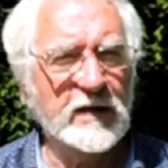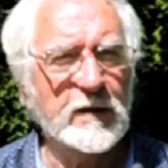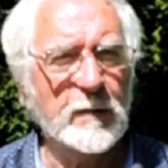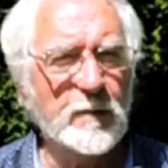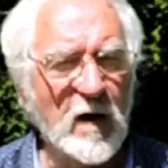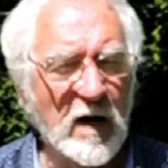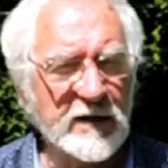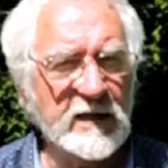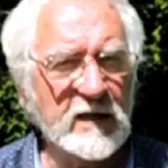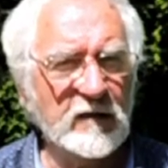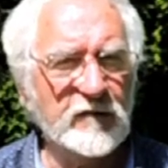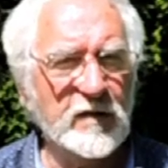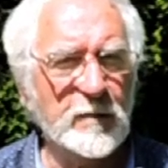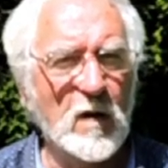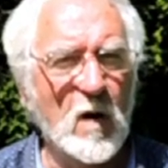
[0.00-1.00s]
in the body
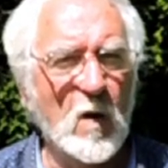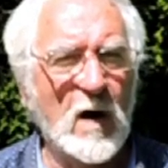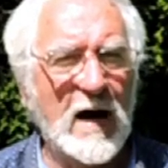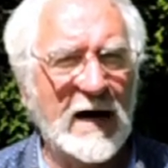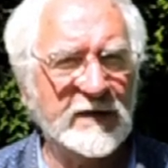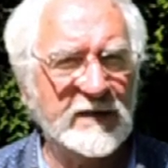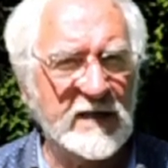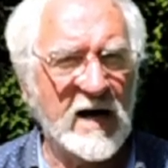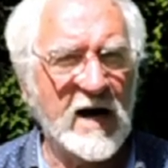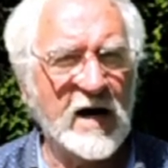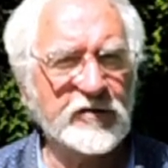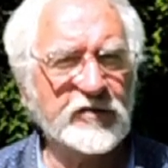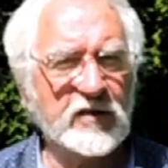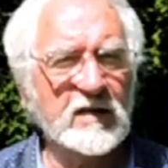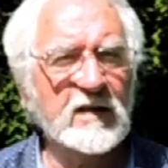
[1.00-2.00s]
of the bow and the
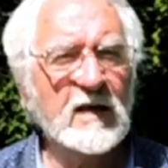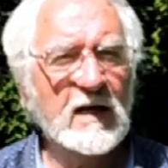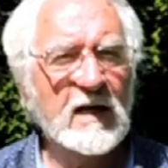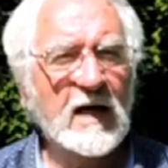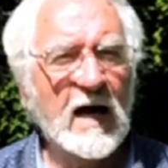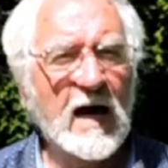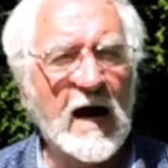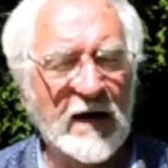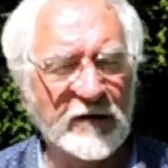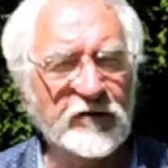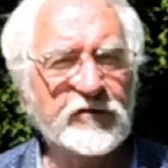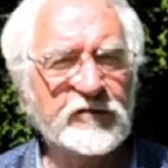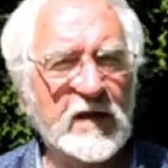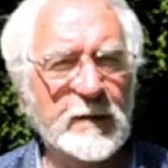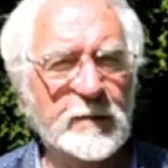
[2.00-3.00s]
archer and the
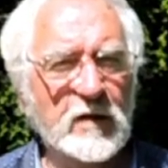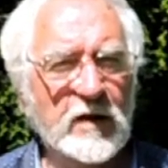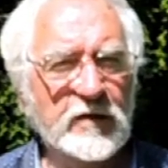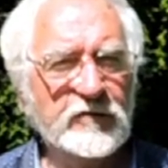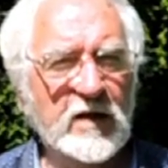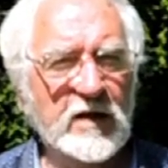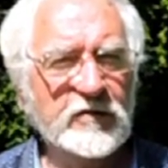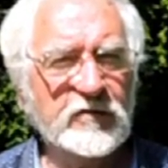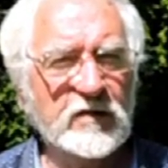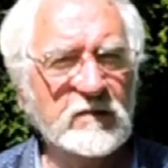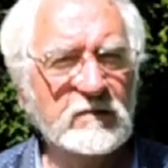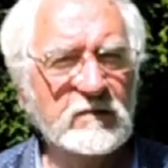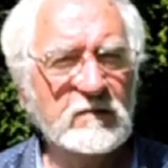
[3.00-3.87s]
stabilisation.